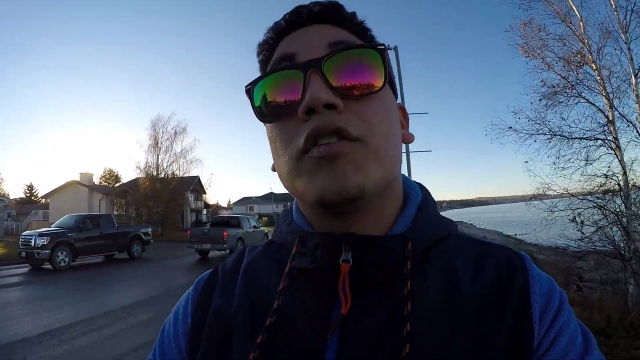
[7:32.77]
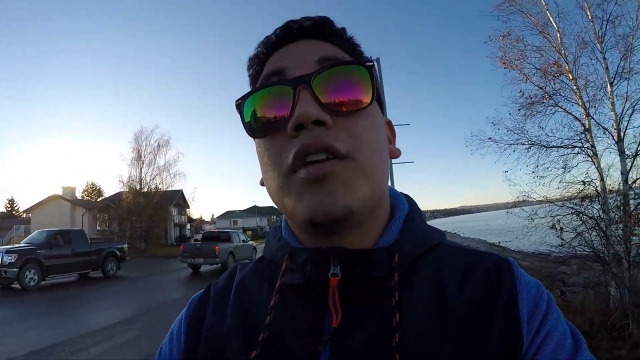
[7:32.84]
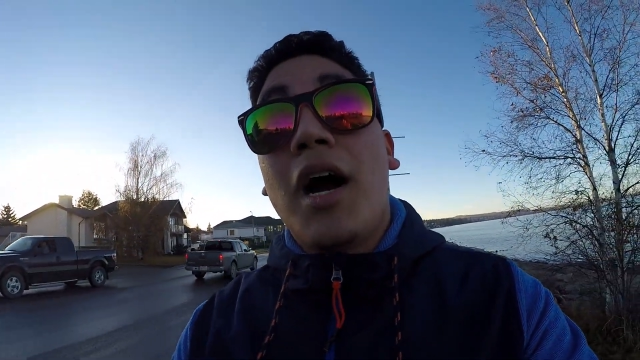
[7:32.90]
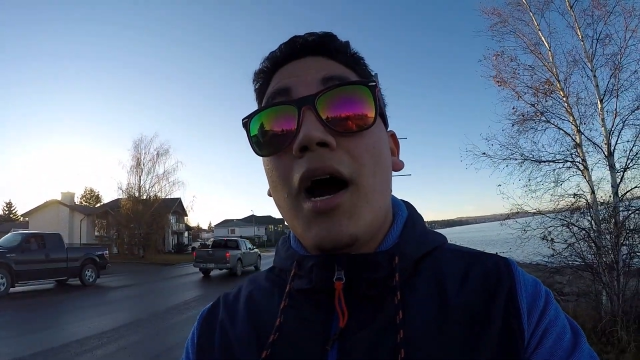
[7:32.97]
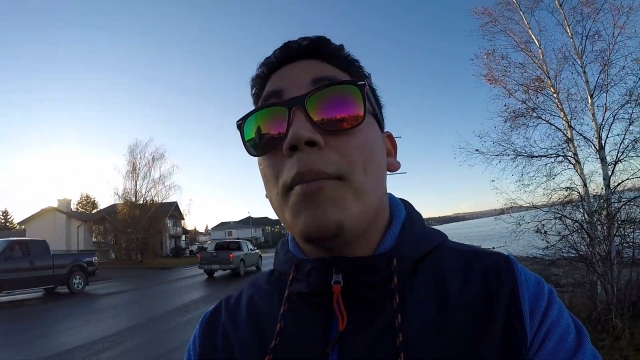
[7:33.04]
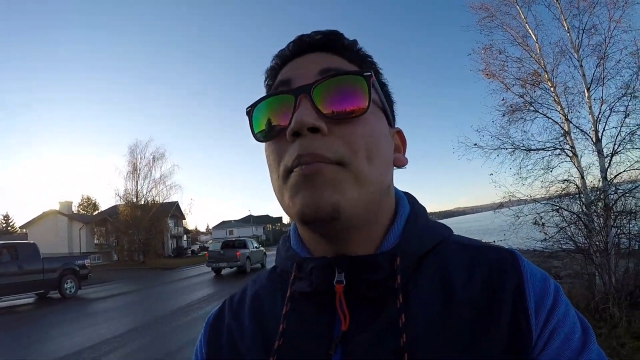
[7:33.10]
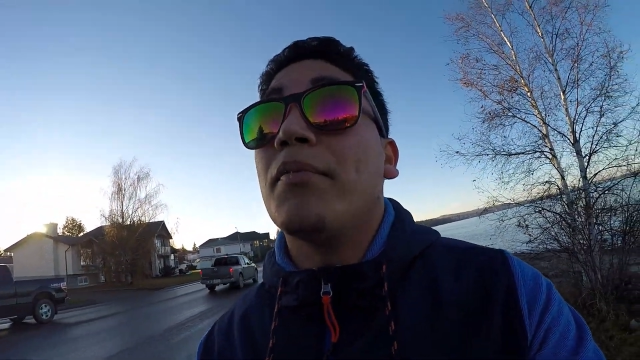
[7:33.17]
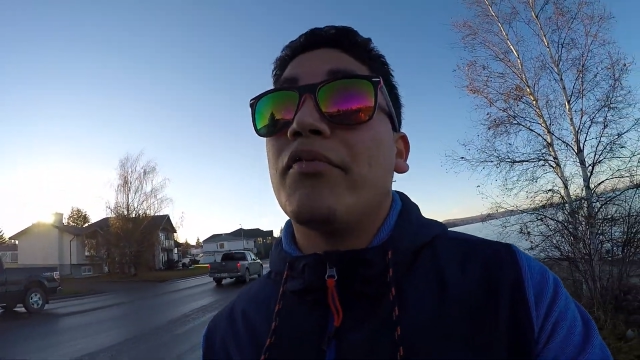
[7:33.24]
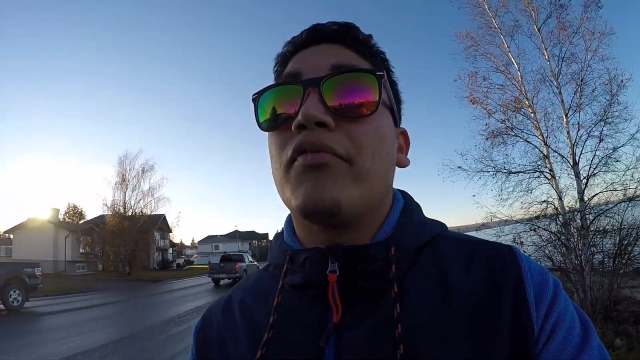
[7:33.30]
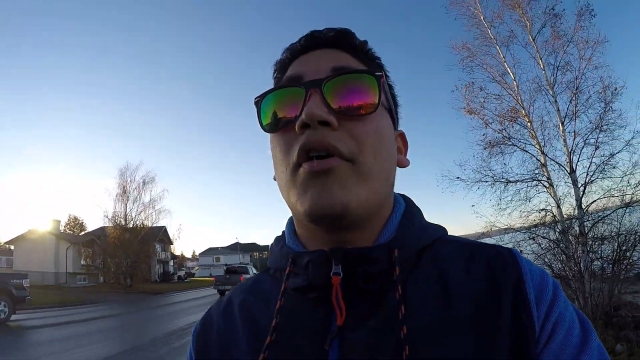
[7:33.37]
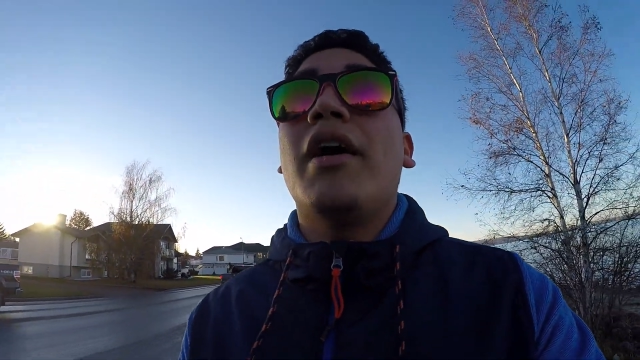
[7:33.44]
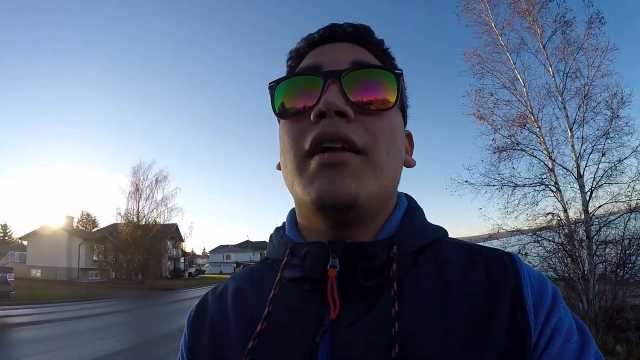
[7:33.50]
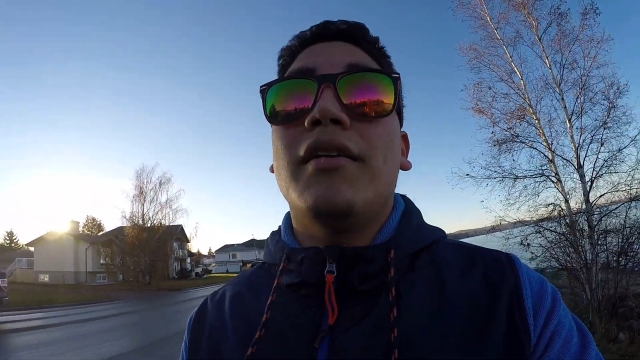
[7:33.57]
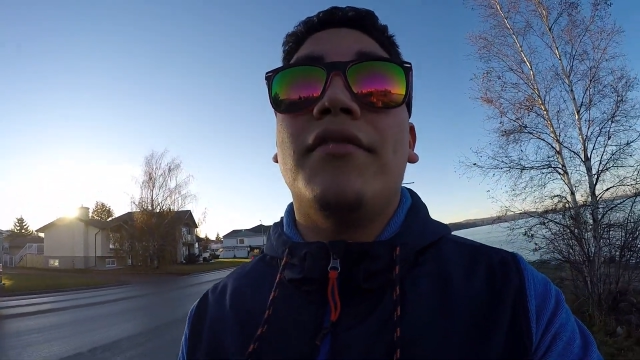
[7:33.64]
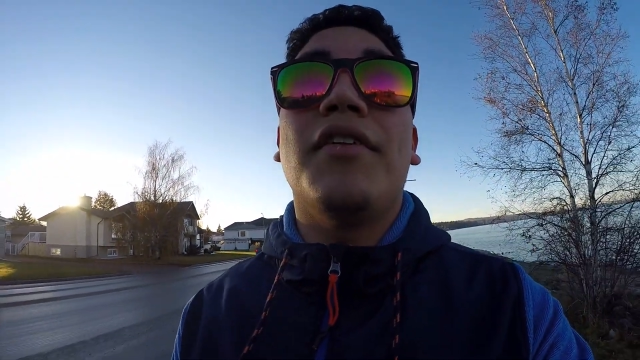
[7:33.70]
top of
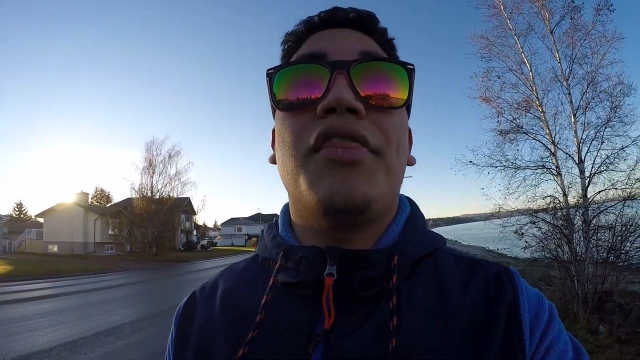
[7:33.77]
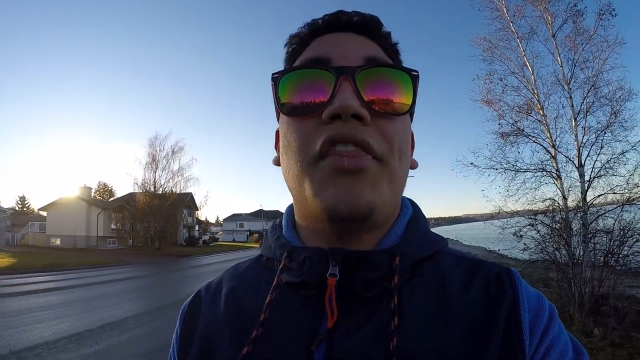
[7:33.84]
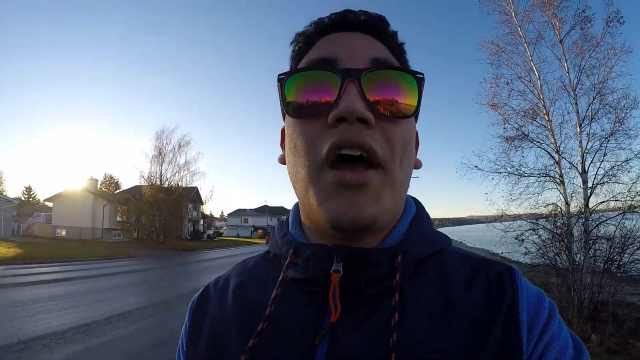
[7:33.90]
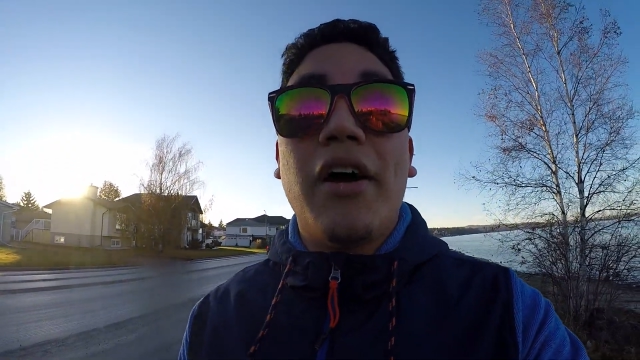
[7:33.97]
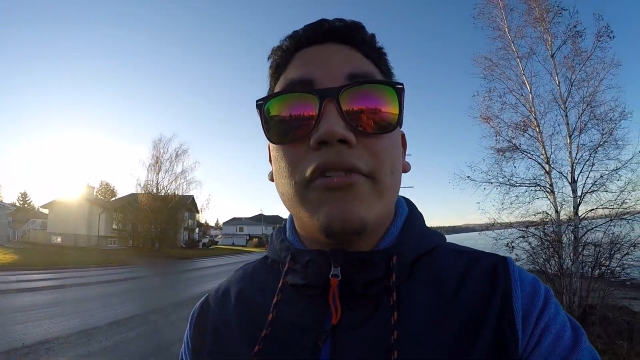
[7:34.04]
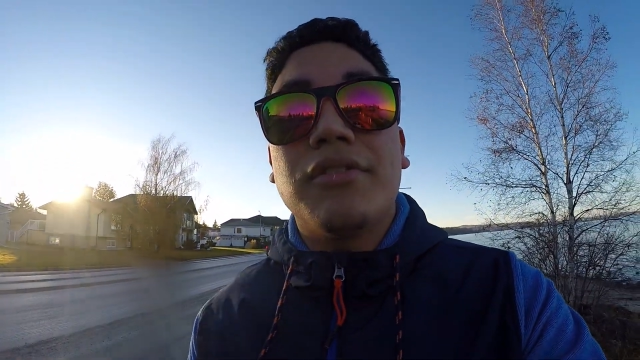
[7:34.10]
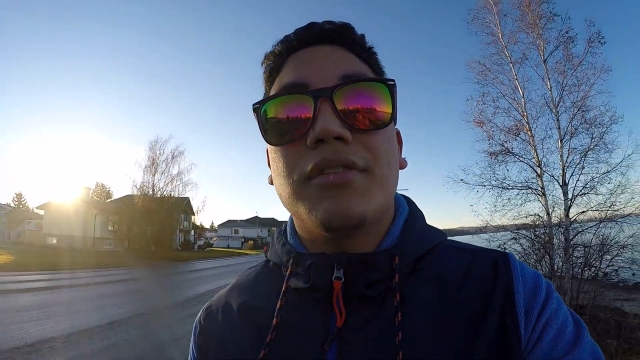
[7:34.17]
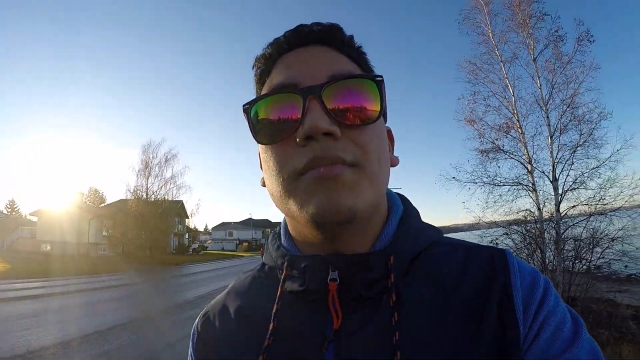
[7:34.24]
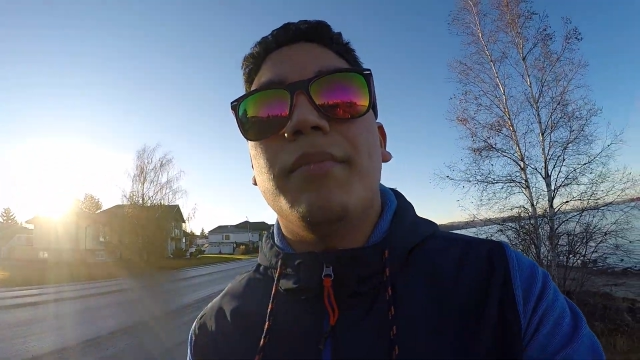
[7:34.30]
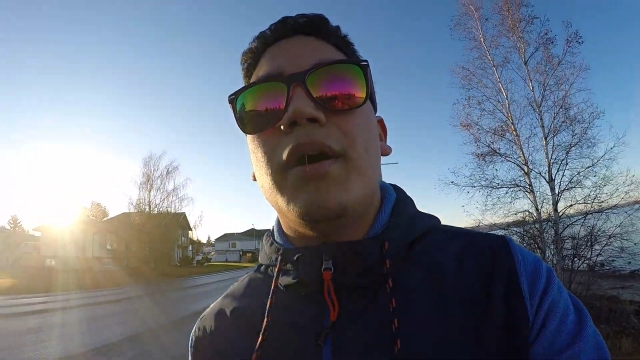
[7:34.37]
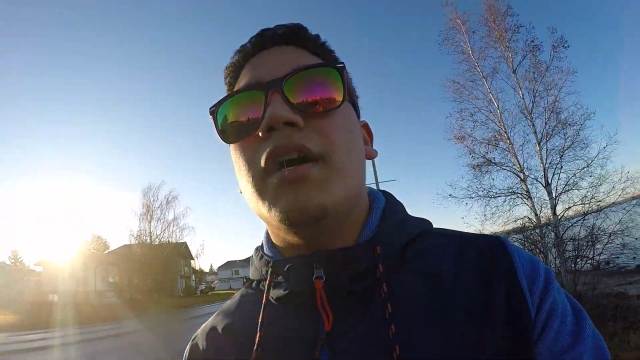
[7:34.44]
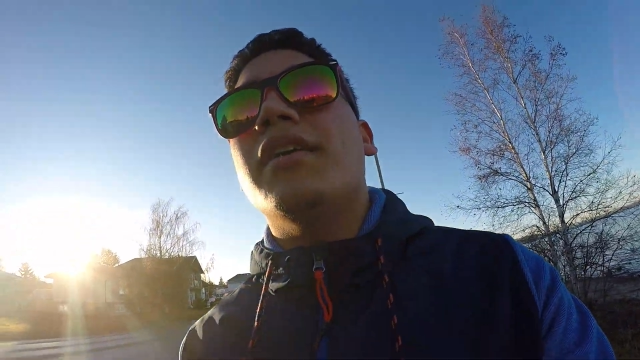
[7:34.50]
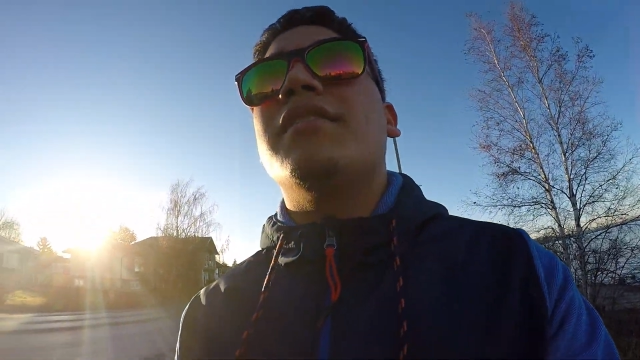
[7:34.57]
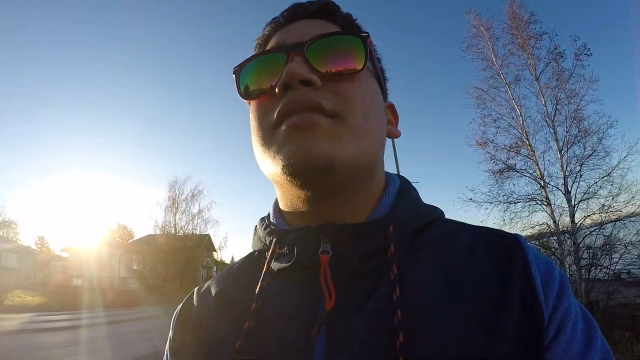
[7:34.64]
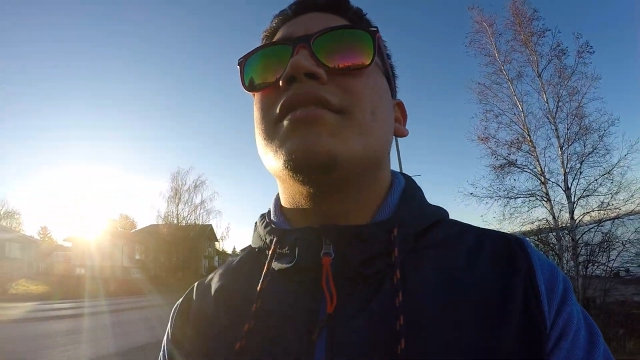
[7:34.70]
rent of
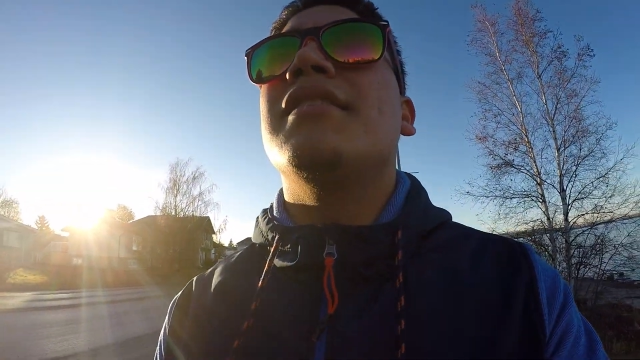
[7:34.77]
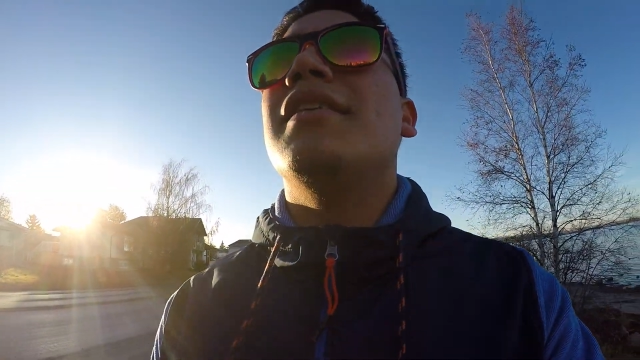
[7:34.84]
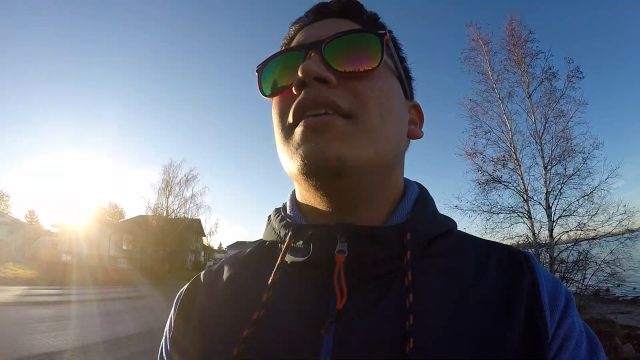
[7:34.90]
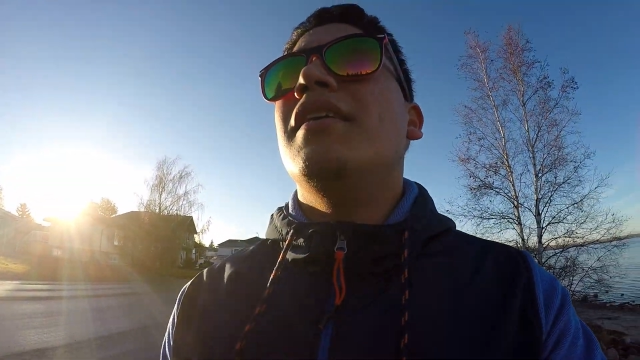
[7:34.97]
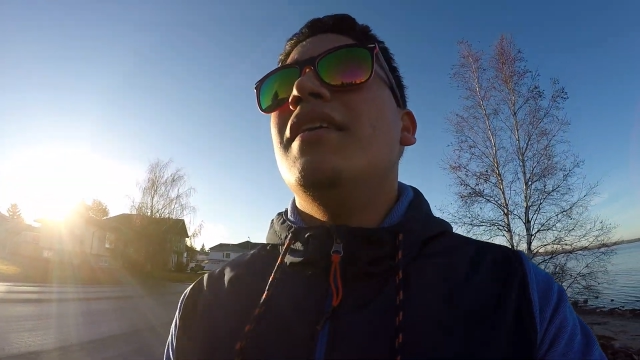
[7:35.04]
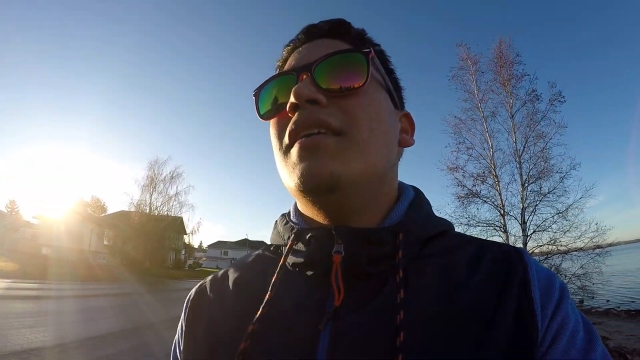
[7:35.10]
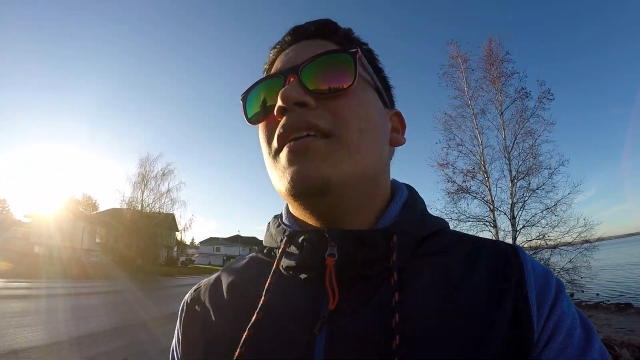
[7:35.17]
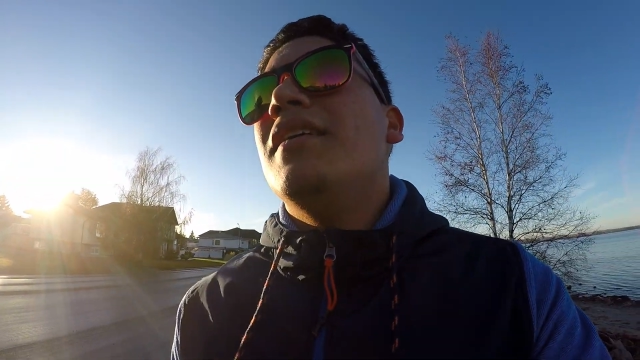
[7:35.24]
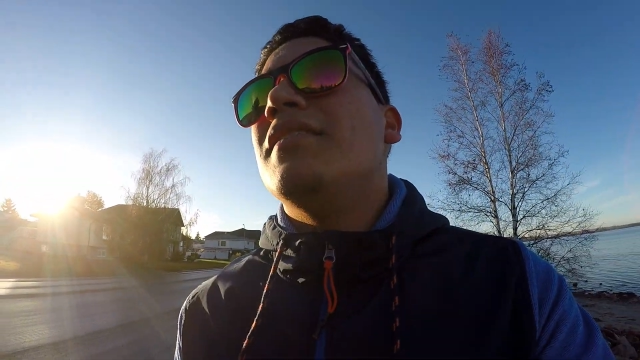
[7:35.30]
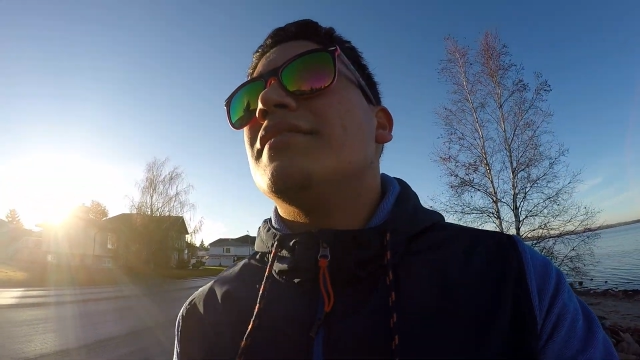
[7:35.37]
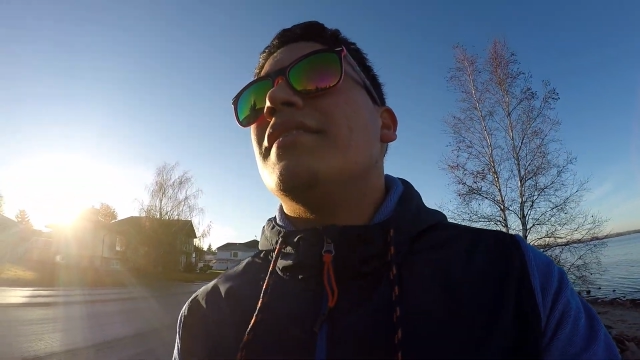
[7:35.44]
$1,000.